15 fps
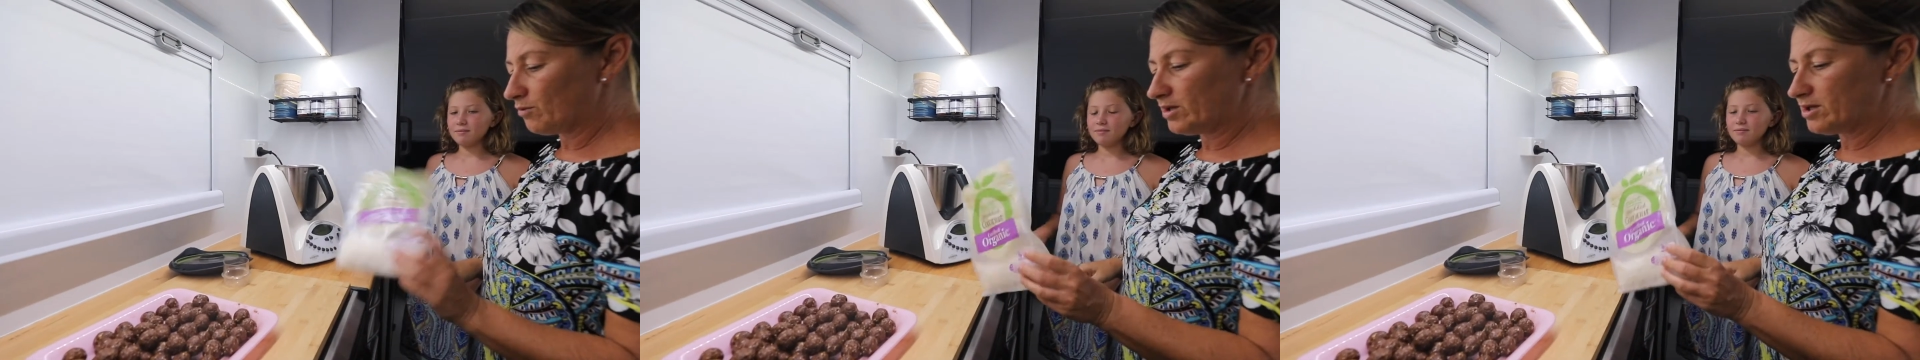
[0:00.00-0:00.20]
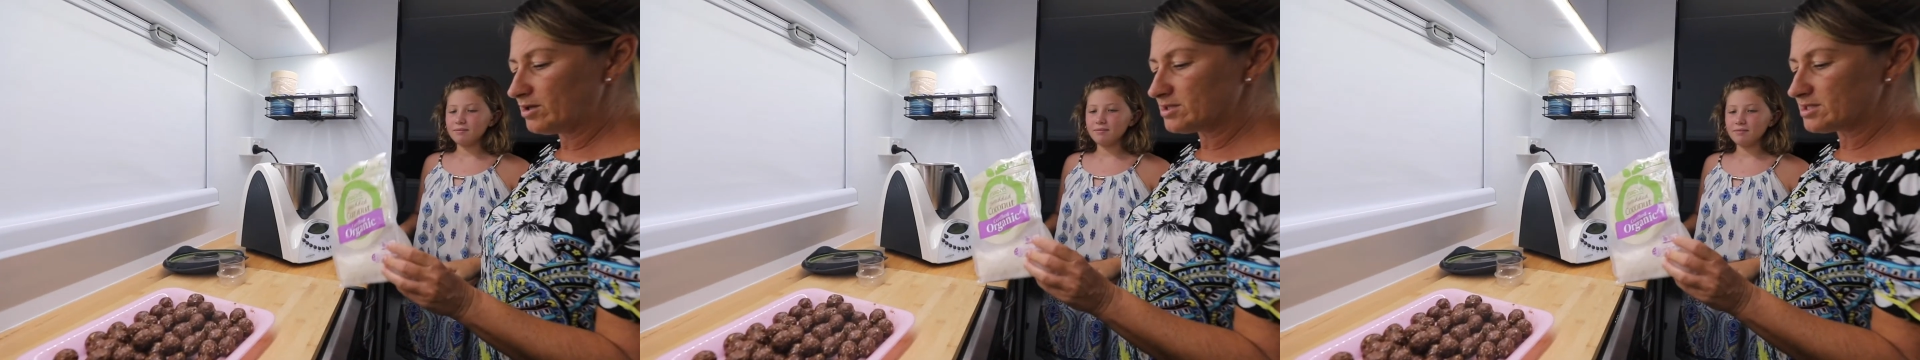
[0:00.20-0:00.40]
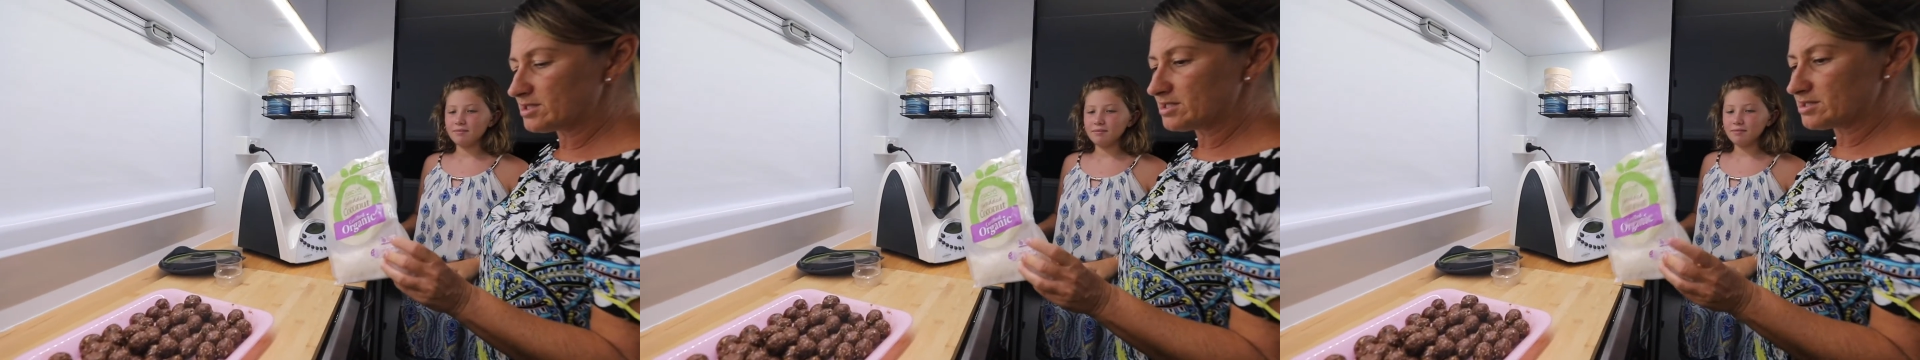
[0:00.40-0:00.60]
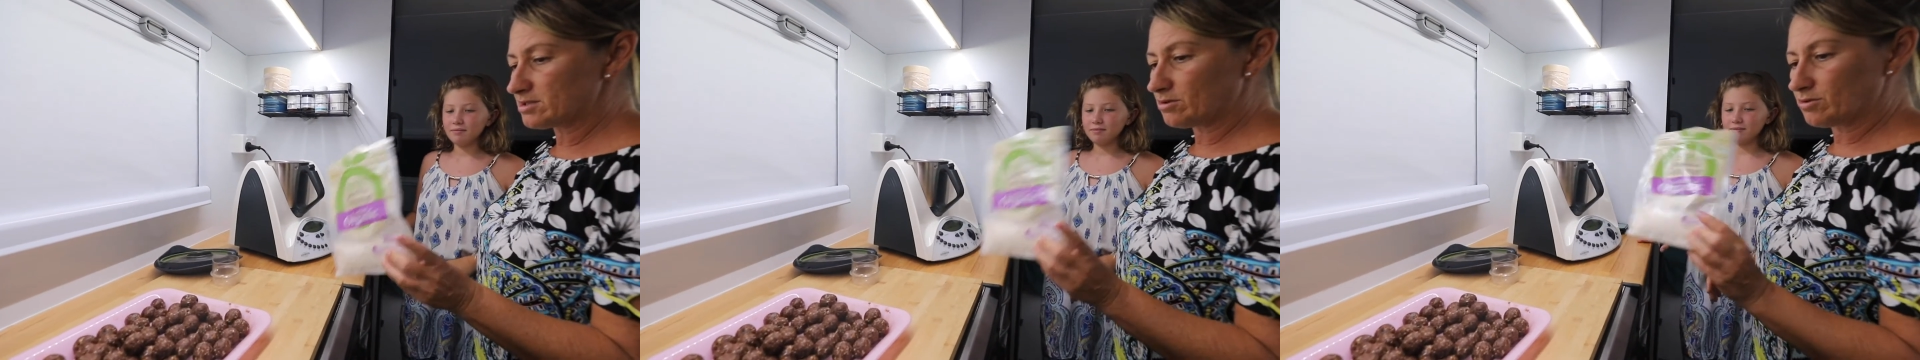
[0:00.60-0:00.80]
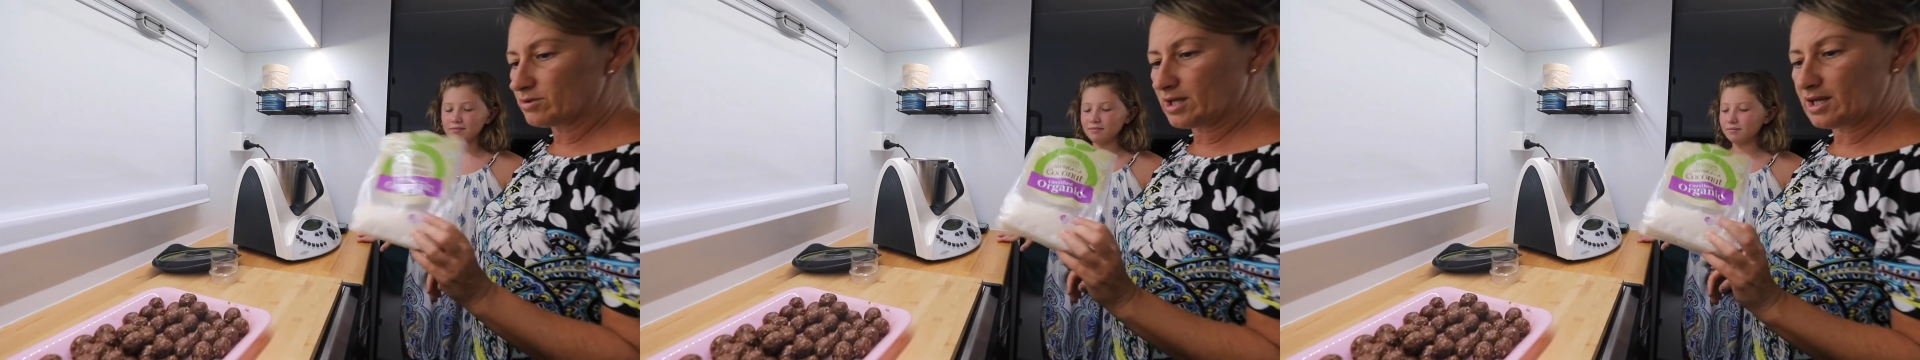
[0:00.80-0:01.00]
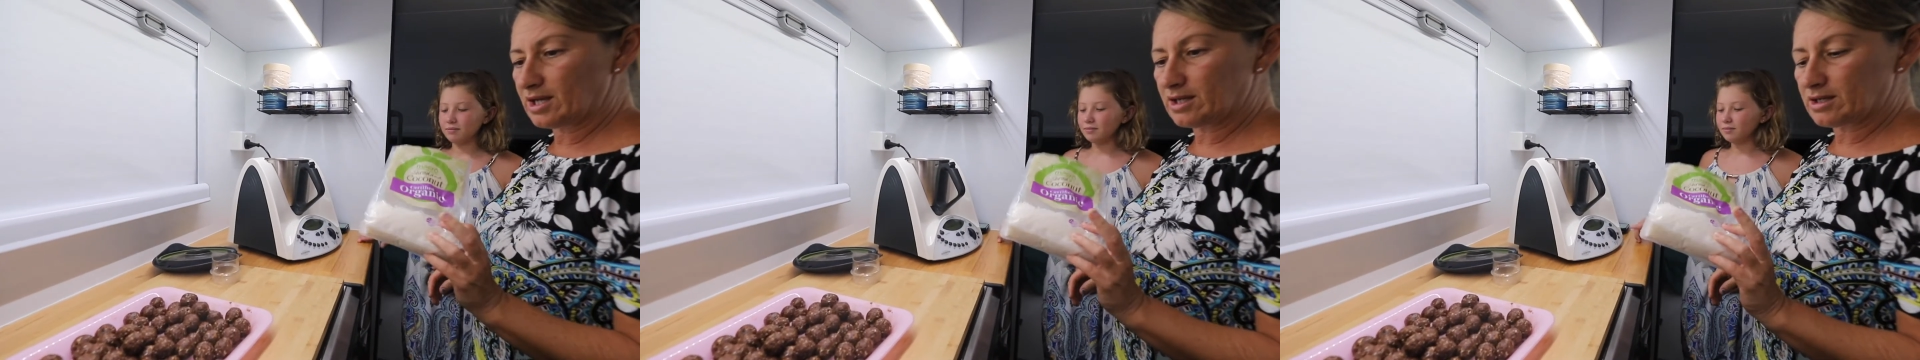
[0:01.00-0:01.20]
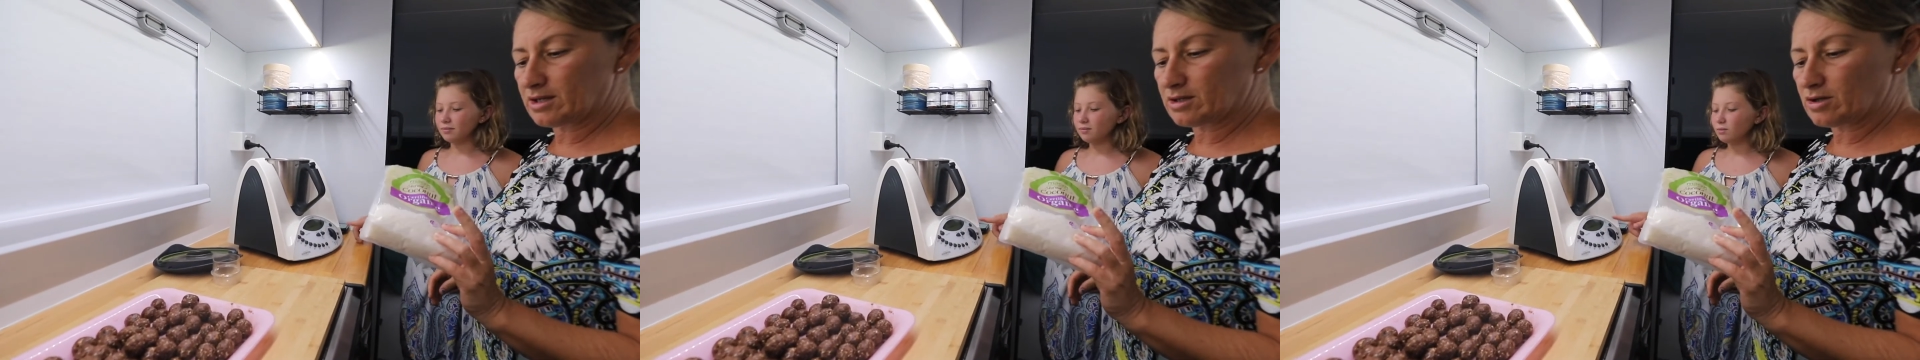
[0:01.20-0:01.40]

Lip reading: we use this organic